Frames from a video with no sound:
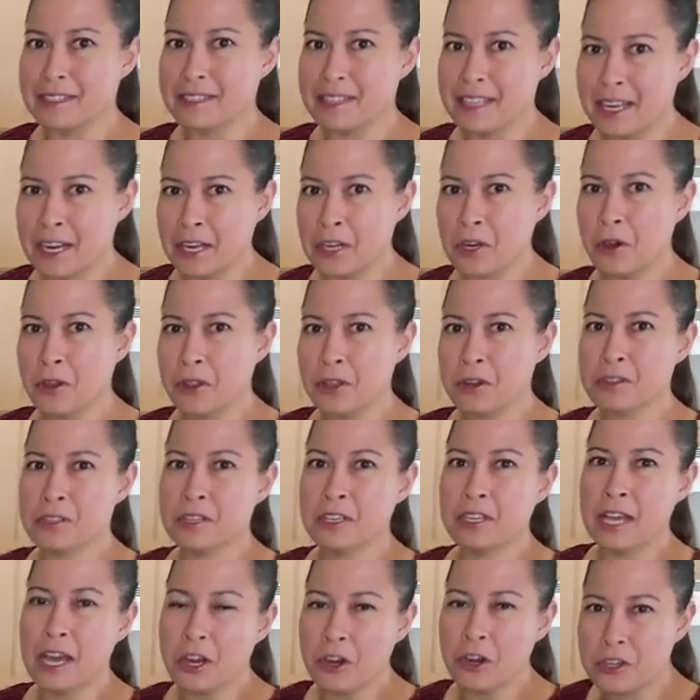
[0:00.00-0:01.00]
And I know there's a
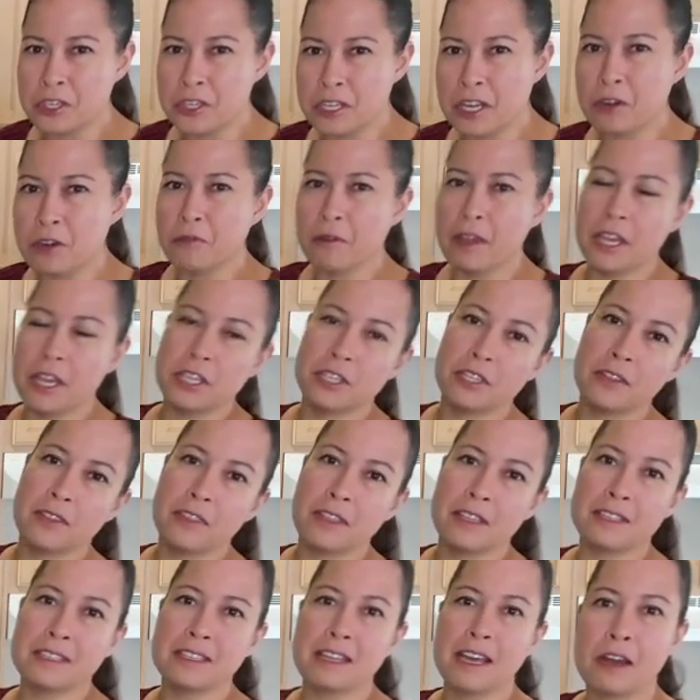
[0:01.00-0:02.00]
younger generation
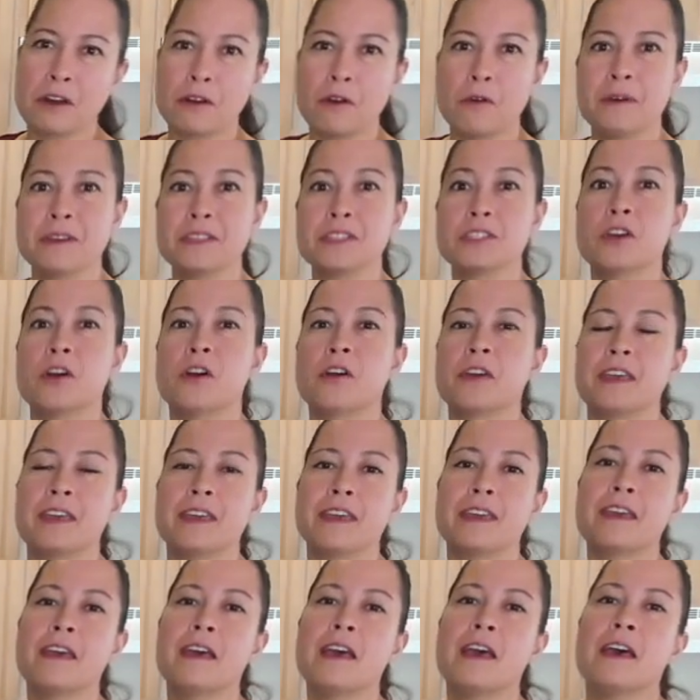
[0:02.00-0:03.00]
that's not always
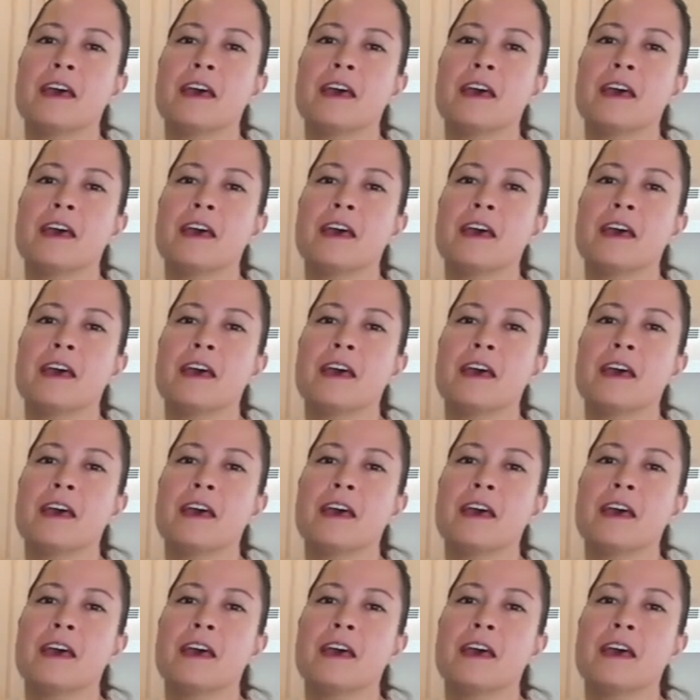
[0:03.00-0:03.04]
cooking.